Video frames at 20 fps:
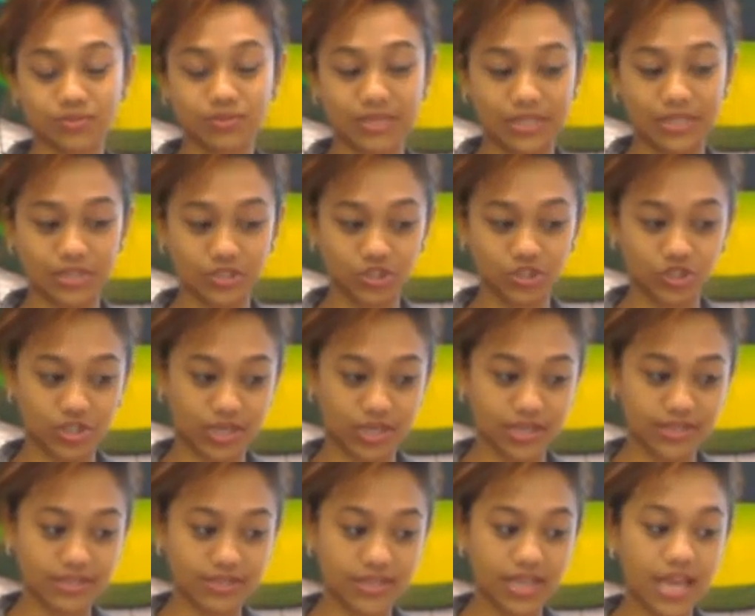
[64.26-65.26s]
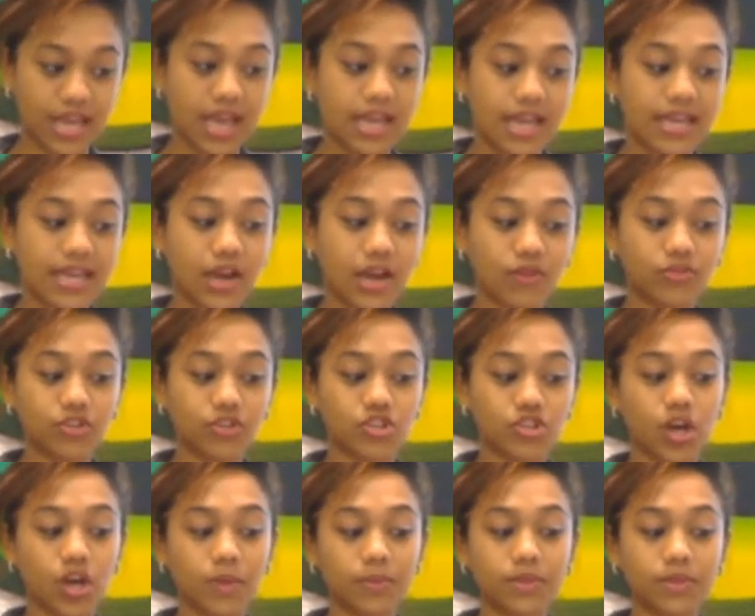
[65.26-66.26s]
million shares. Now, the
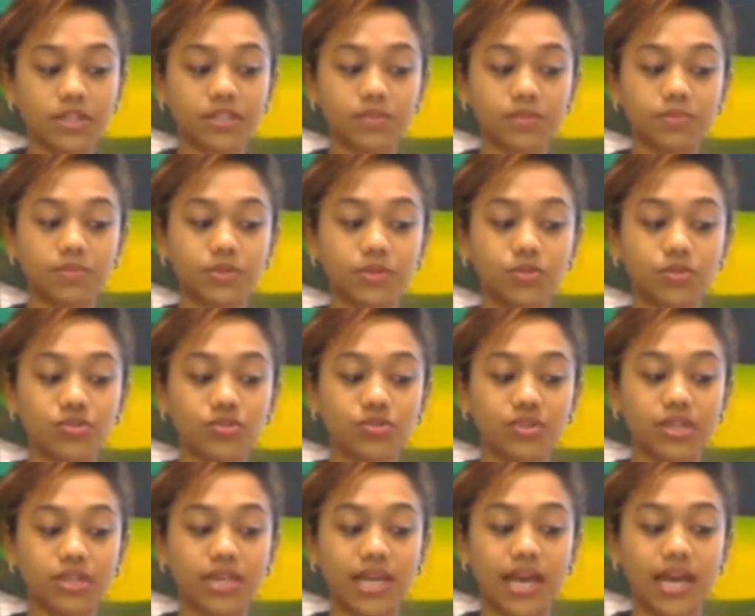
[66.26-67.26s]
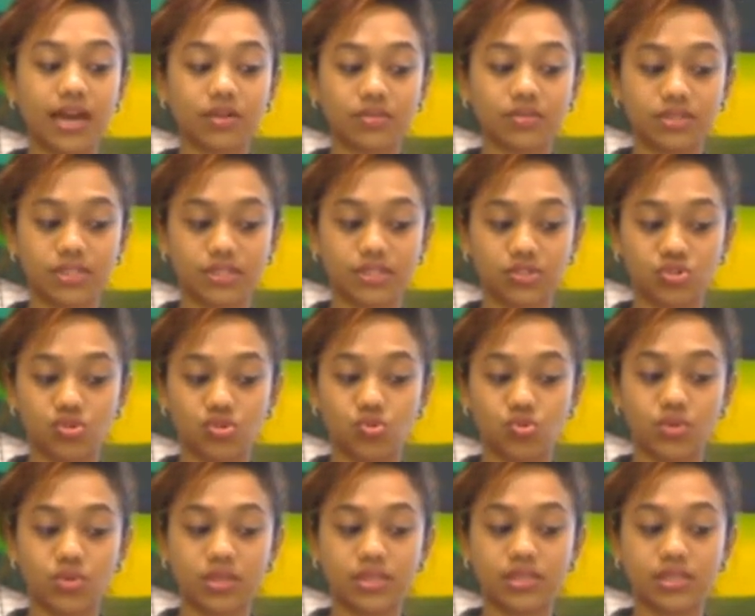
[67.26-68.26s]
top contributory counters
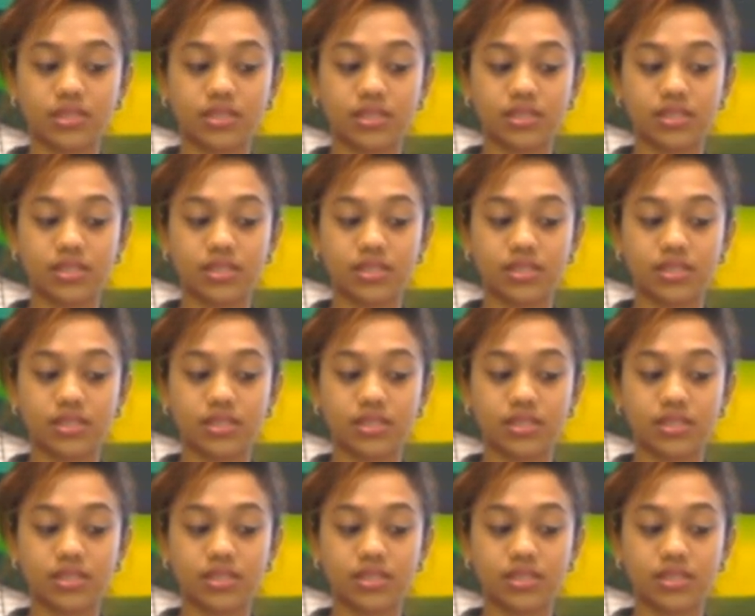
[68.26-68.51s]
towards